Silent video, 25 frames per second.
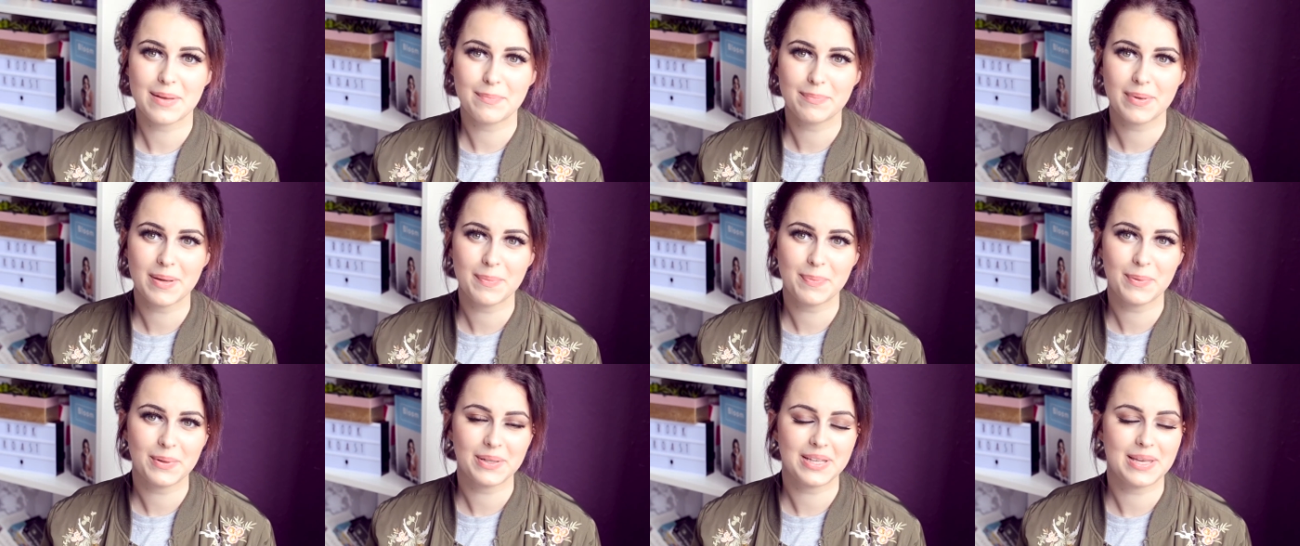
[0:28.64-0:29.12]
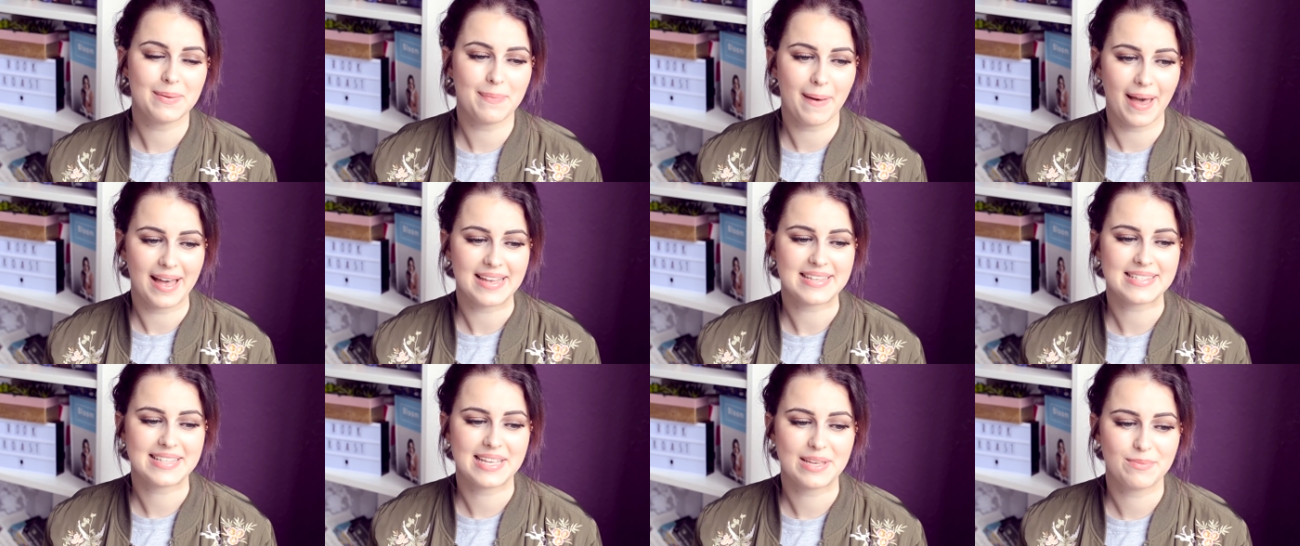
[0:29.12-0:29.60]
Some people keep
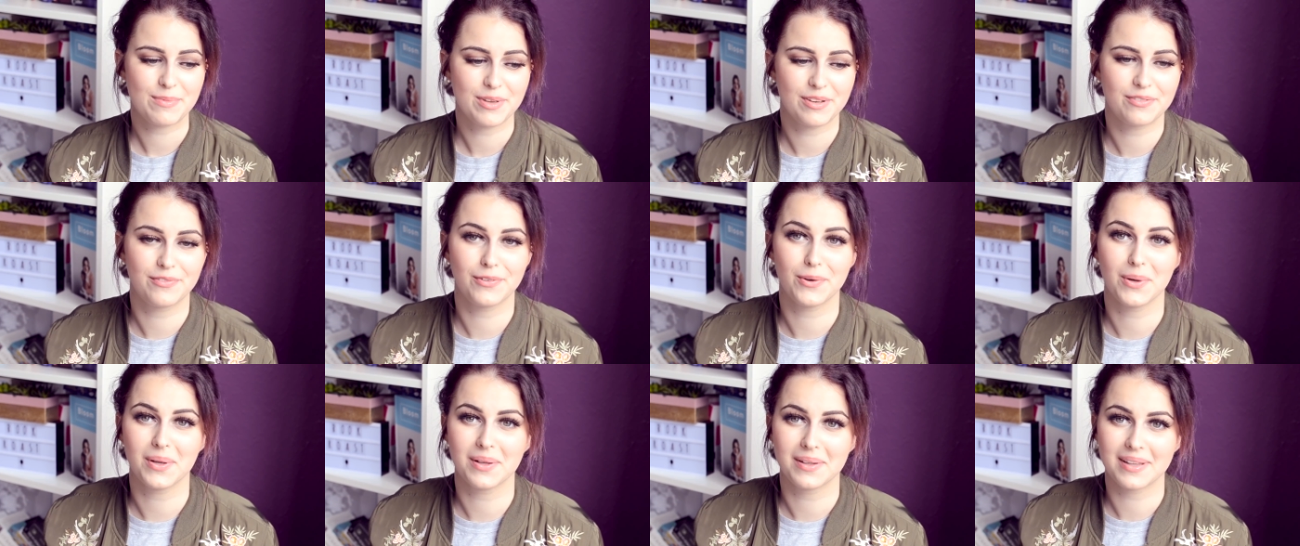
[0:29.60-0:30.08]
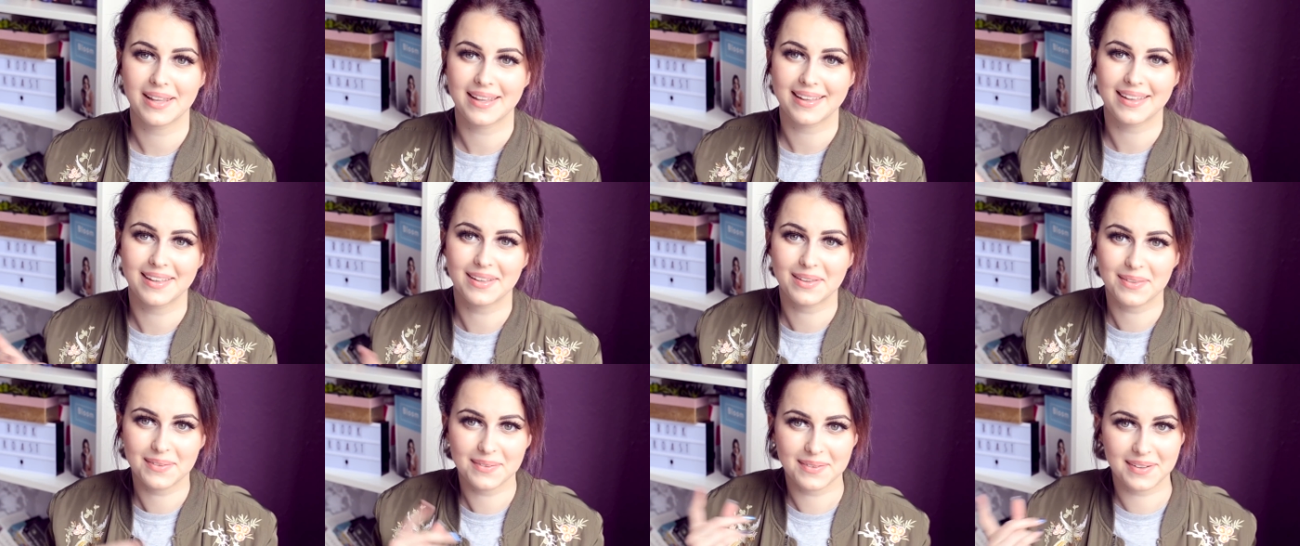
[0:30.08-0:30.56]
asking me for like
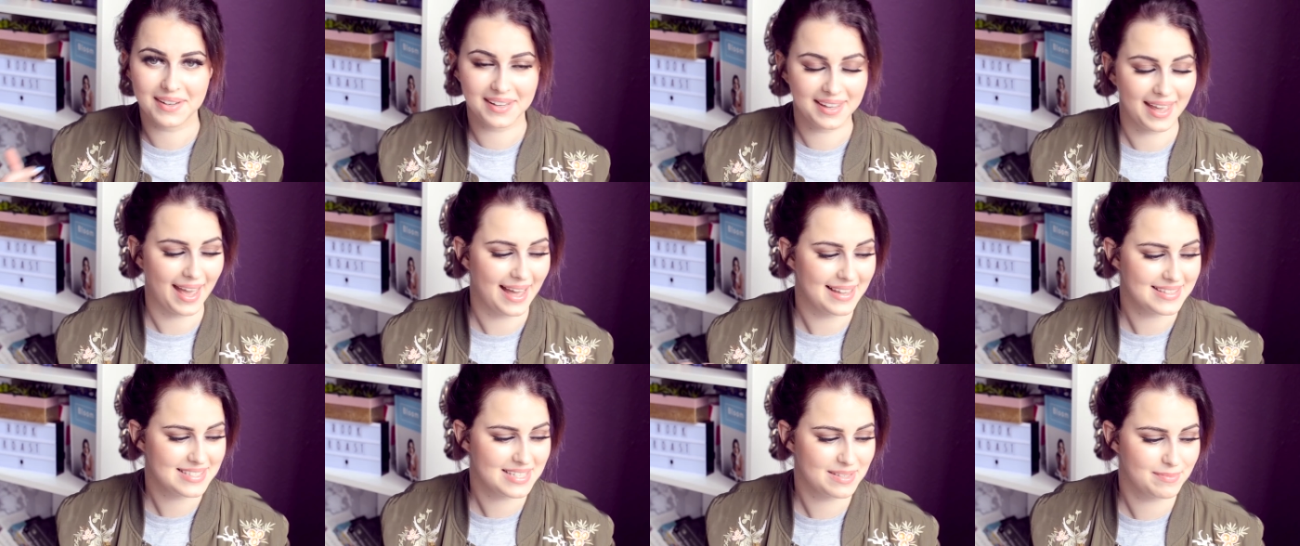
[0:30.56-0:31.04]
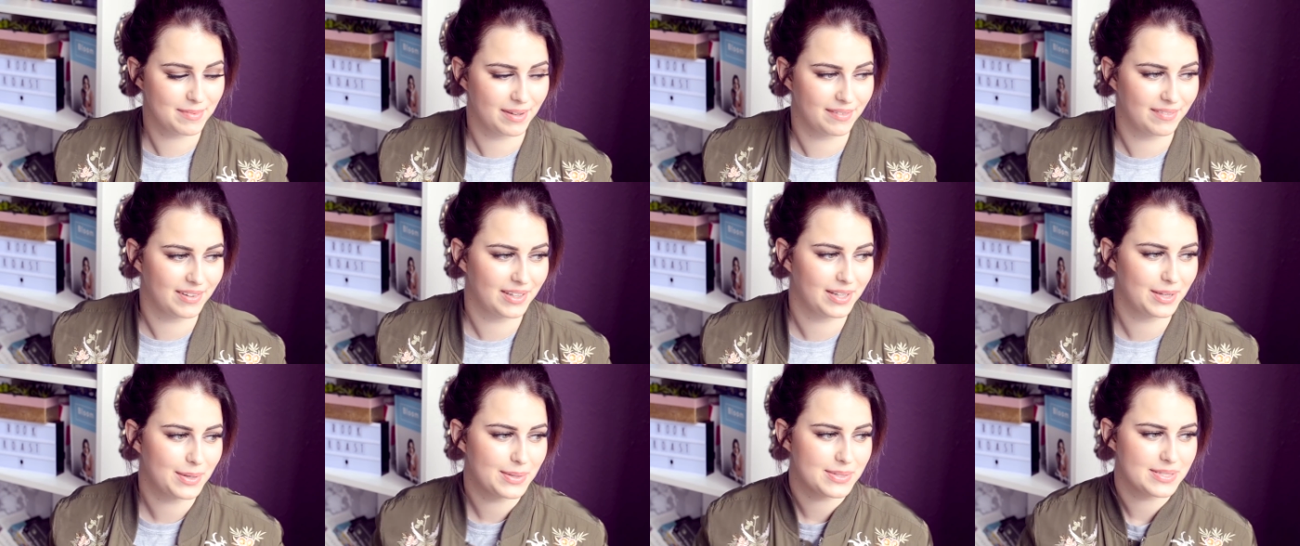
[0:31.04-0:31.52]
including cats in my
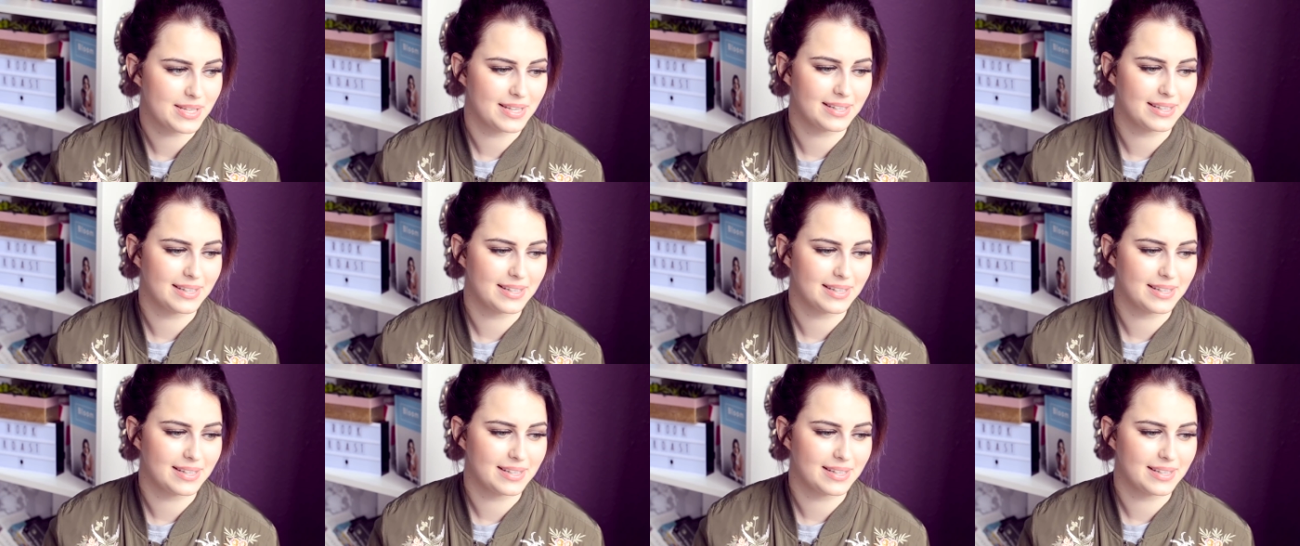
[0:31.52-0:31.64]
videos,